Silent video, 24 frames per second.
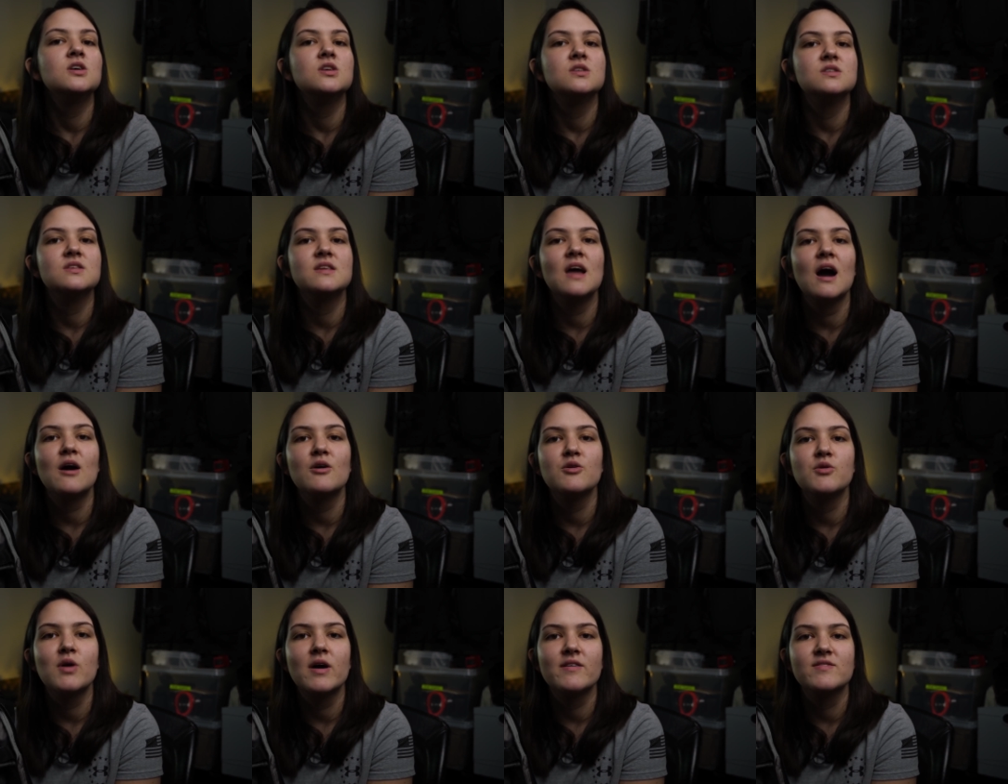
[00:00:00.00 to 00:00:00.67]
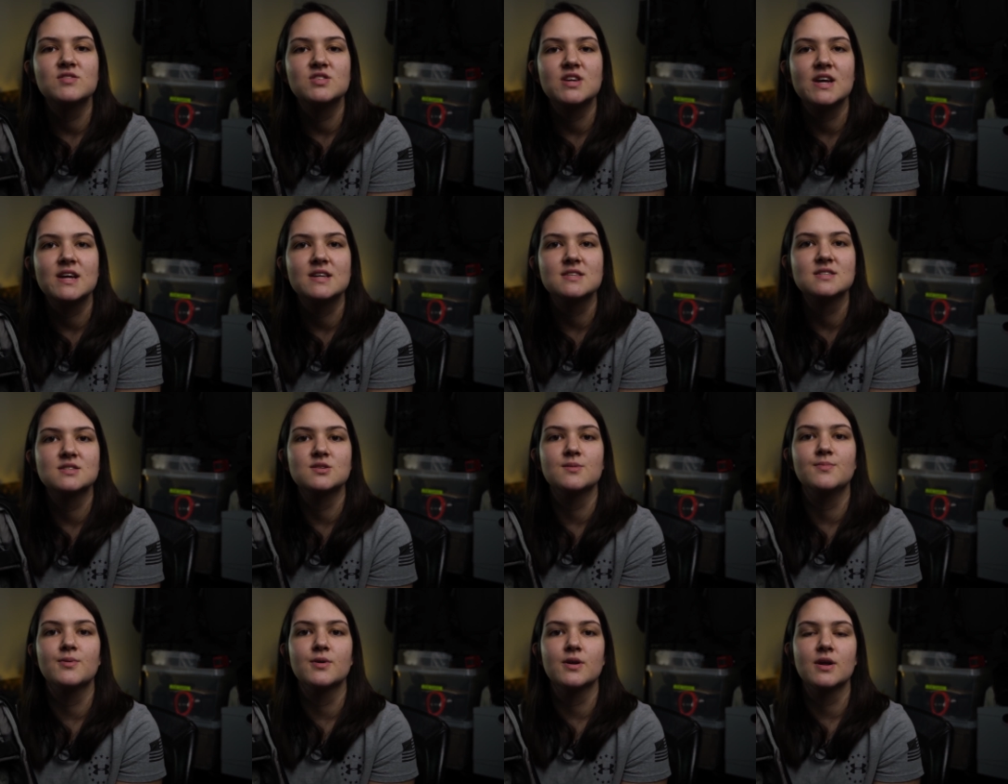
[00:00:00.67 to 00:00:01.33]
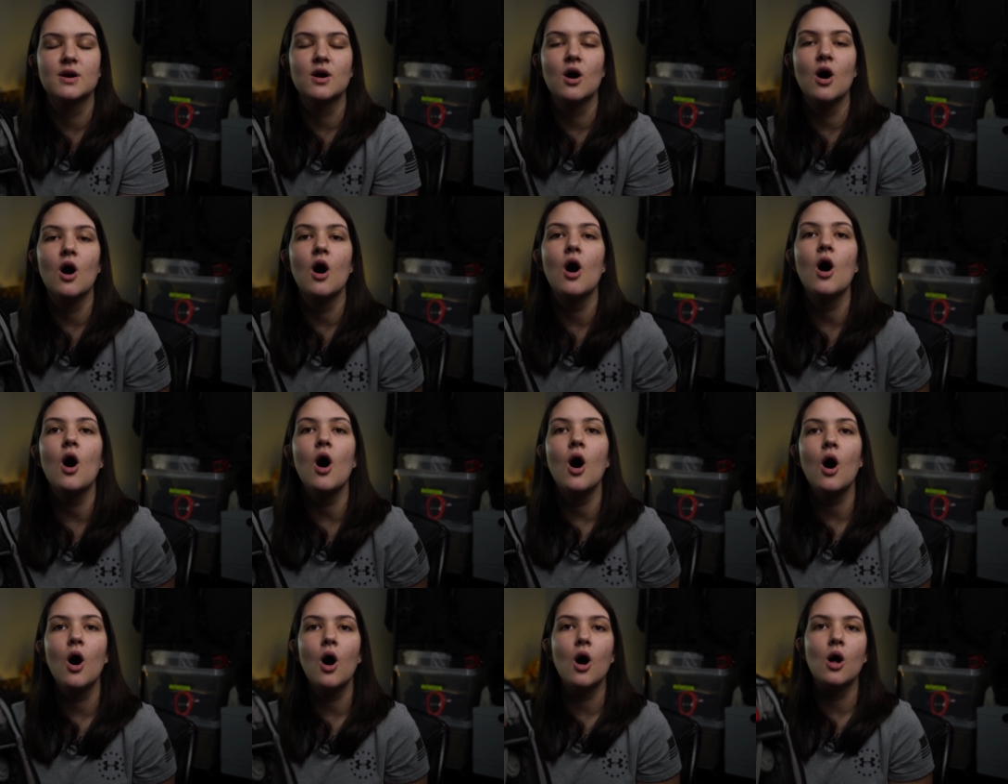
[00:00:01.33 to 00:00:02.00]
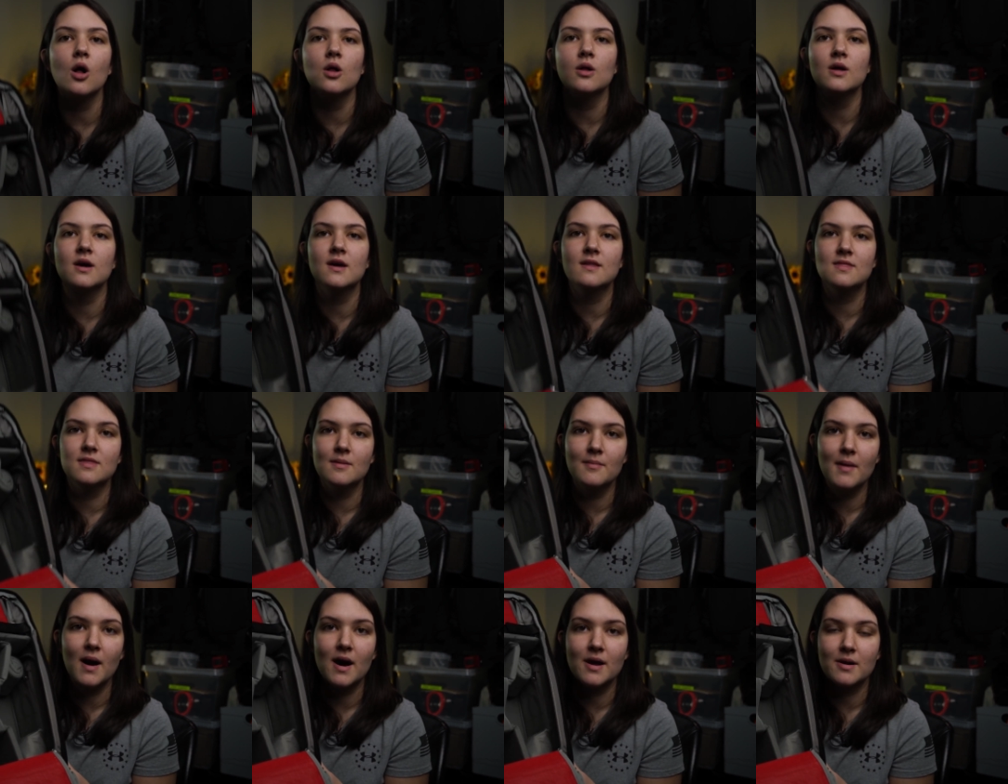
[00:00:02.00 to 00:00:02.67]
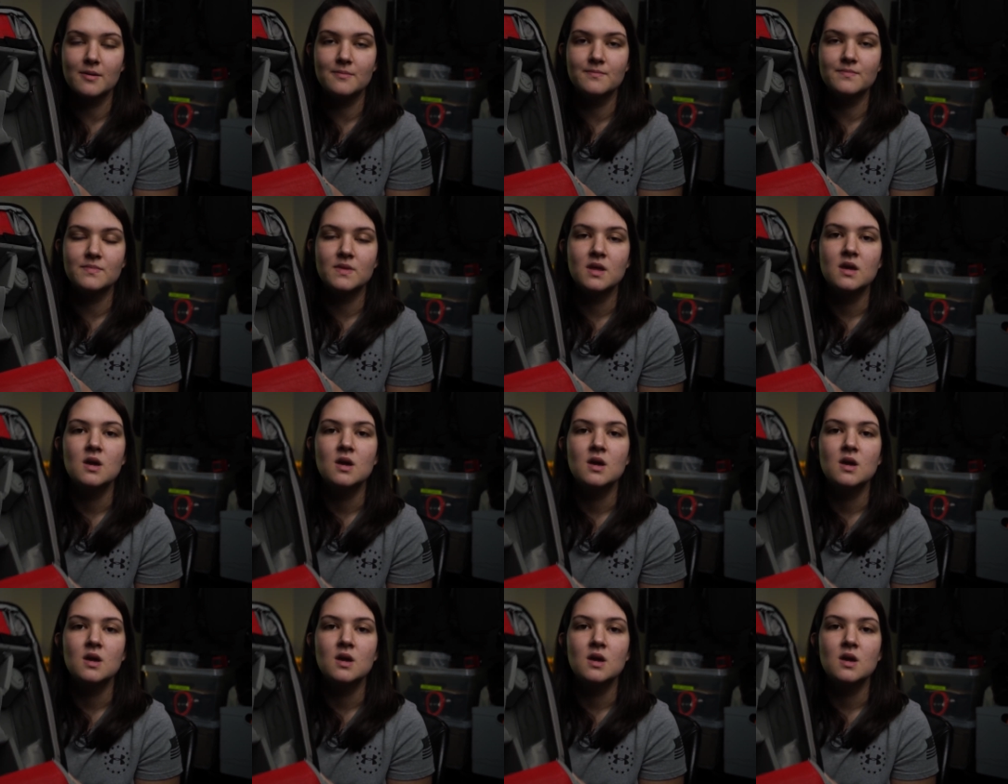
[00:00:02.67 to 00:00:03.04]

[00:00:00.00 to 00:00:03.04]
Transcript: Now you have a chance to put it all in the bottom,